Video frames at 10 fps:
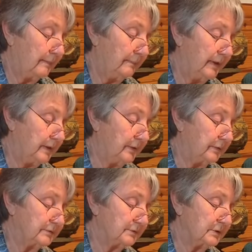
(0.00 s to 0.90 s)

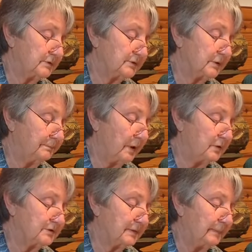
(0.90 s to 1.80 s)
Bhikkhus,
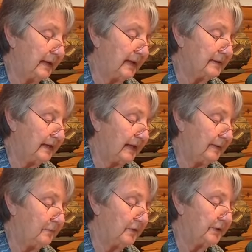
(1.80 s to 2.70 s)
suppose a man
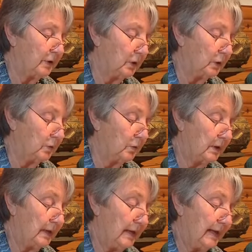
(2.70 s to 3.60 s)
came with a hoe
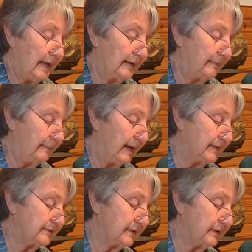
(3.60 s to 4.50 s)
and a
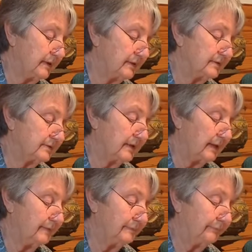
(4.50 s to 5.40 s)
basket and
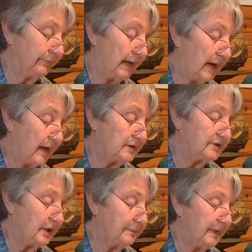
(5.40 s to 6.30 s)
said, I
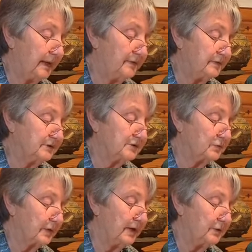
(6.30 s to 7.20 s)
shall make this
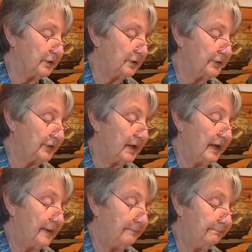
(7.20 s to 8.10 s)
great earth
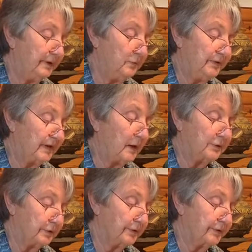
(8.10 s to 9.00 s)
be without
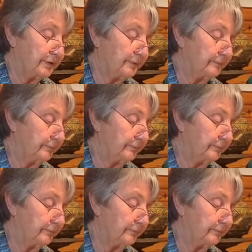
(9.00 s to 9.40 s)
earth.